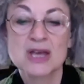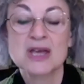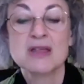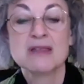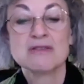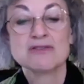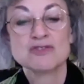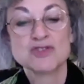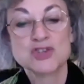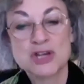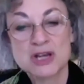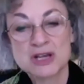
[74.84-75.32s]

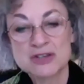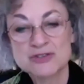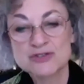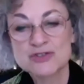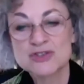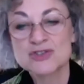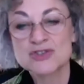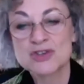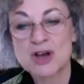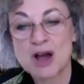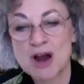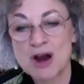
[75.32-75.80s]

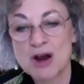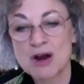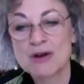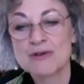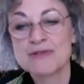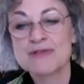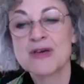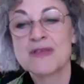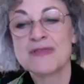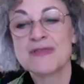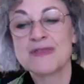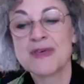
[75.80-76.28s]
chances are
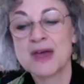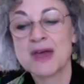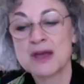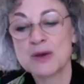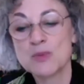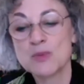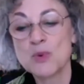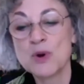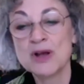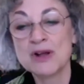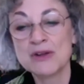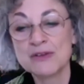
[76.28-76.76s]
that they
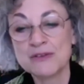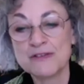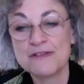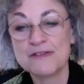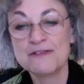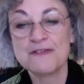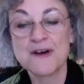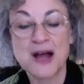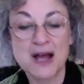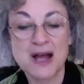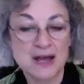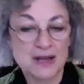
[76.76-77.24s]
will
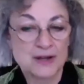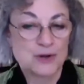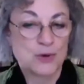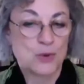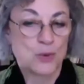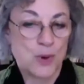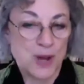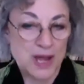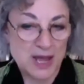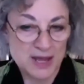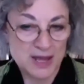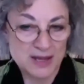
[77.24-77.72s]
find a
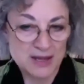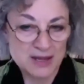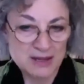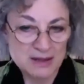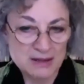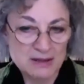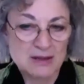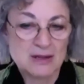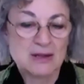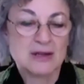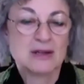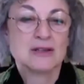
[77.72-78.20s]
way
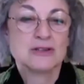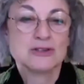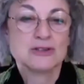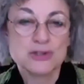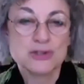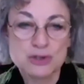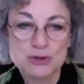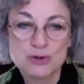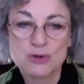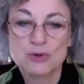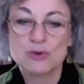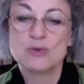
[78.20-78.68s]

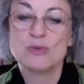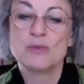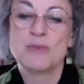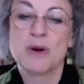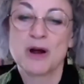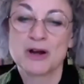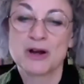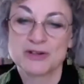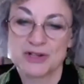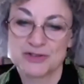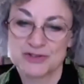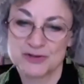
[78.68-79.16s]
to
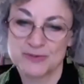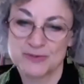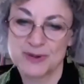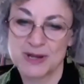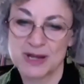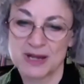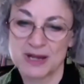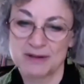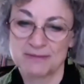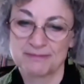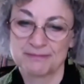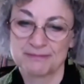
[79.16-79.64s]

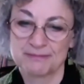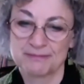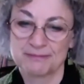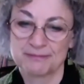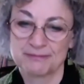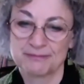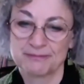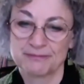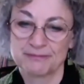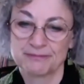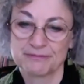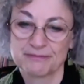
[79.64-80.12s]
participate.
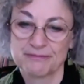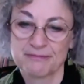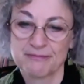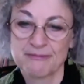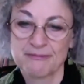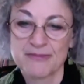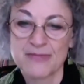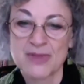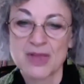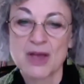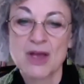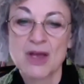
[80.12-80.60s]

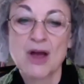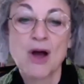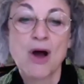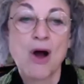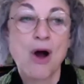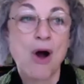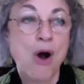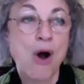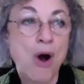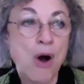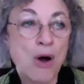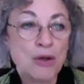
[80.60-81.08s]

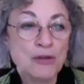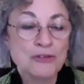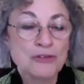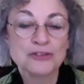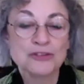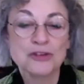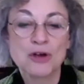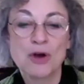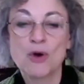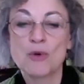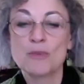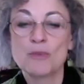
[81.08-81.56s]

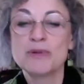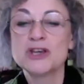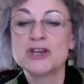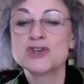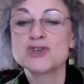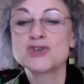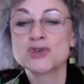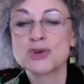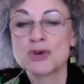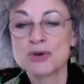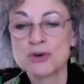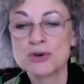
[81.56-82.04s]
Also, be
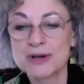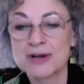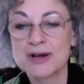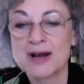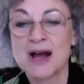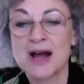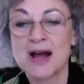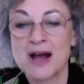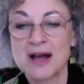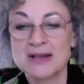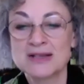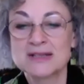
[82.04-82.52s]
sure to
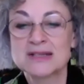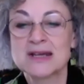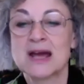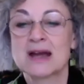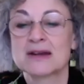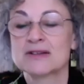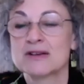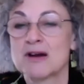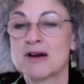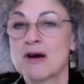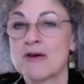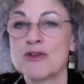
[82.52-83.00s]
contact
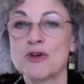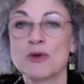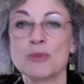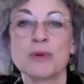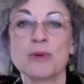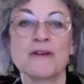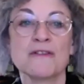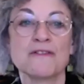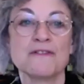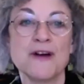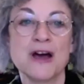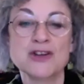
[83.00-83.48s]
other
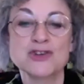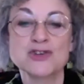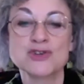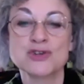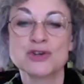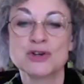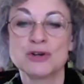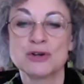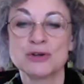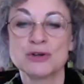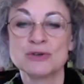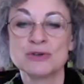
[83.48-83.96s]

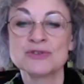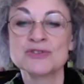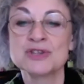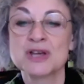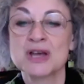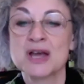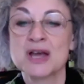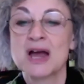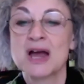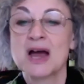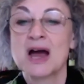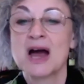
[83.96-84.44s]
professionals
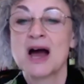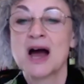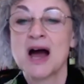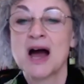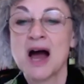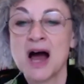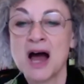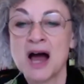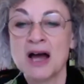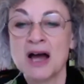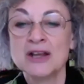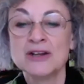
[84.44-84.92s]

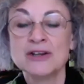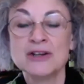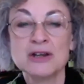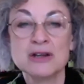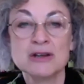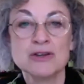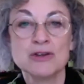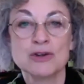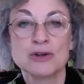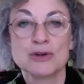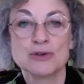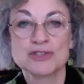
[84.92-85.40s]
on
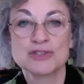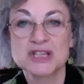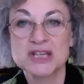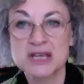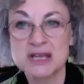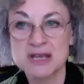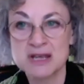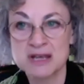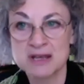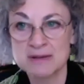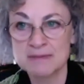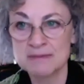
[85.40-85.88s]
your
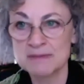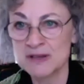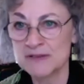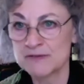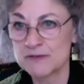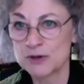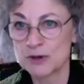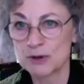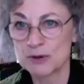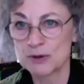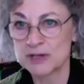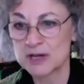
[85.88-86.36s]
team if
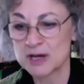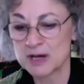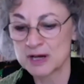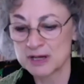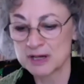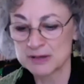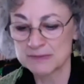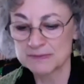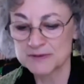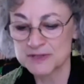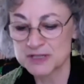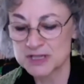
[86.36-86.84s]
you're in a
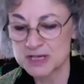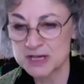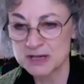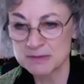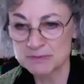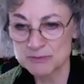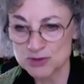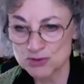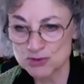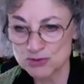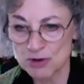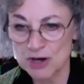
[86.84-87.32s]
team
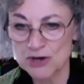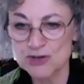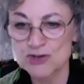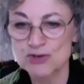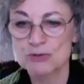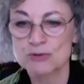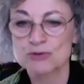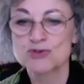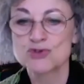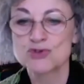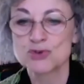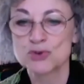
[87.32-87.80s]
structure
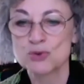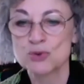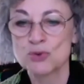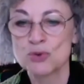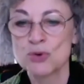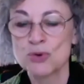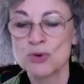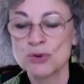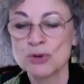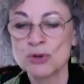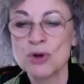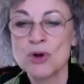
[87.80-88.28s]
in
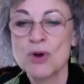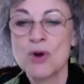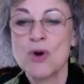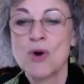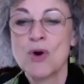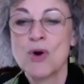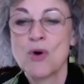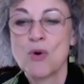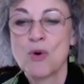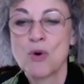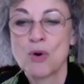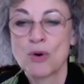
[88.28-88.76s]
school
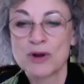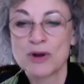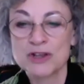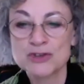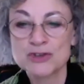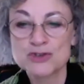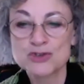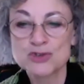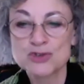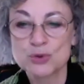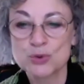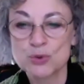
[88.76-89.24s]
or in
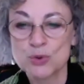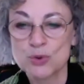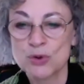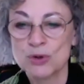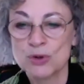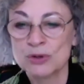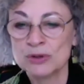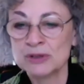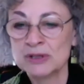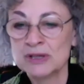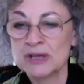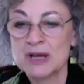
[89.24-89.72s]

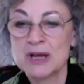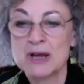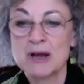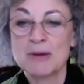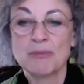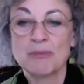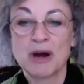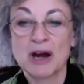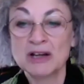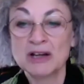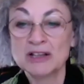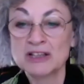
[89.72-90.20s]
school,
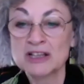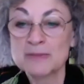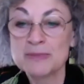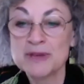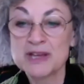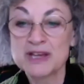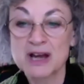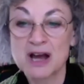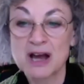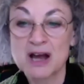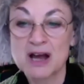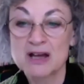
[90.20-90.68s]
partly
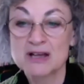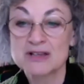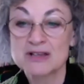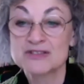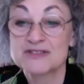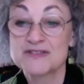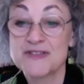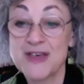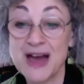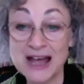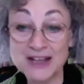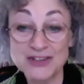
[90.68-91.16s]
because
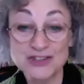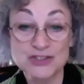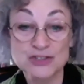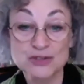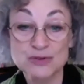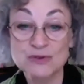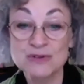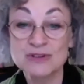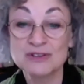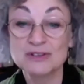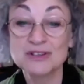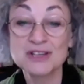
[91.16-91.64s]
that
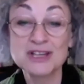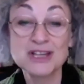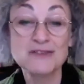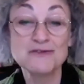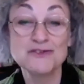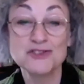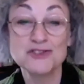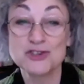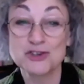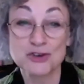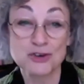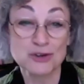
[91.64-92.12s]
student leaves
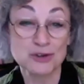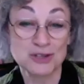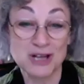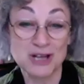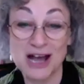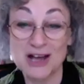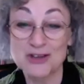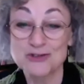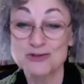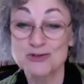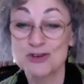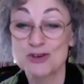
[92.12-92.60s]
your
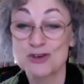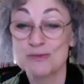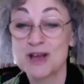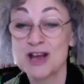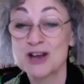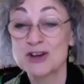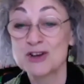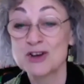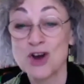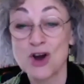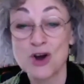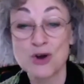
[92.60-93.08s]
classroom
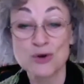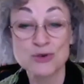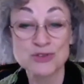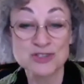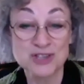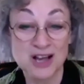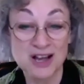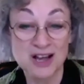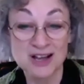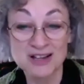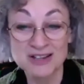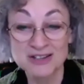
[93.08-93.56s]
and goes
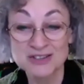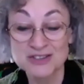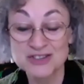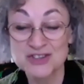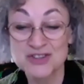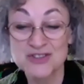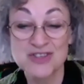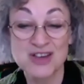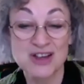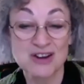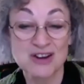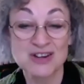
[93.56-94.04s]
on to
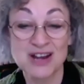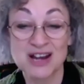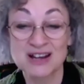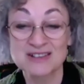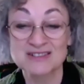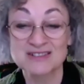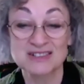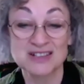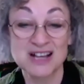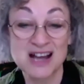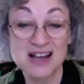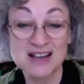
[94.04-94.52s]
their next
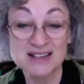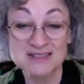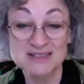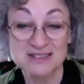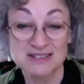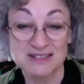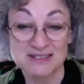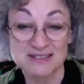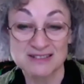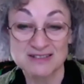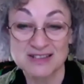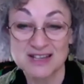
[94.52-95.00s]

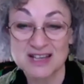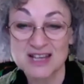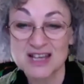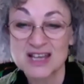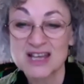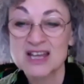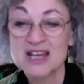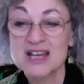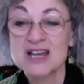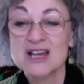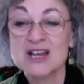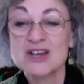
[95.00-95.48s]
classes.
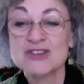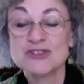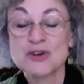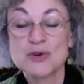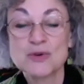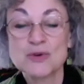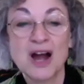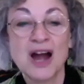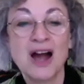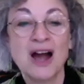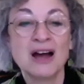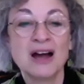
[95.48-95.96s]
So
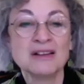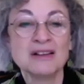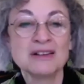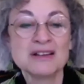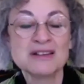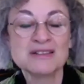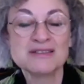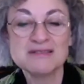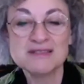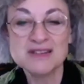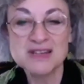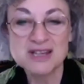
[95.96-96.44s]

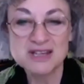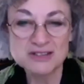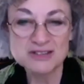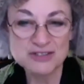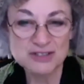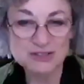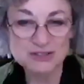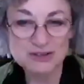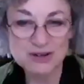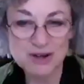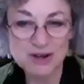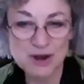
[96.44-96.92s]
colleagues need to
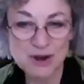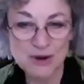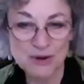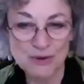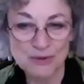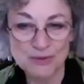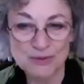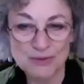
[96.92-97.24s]
know.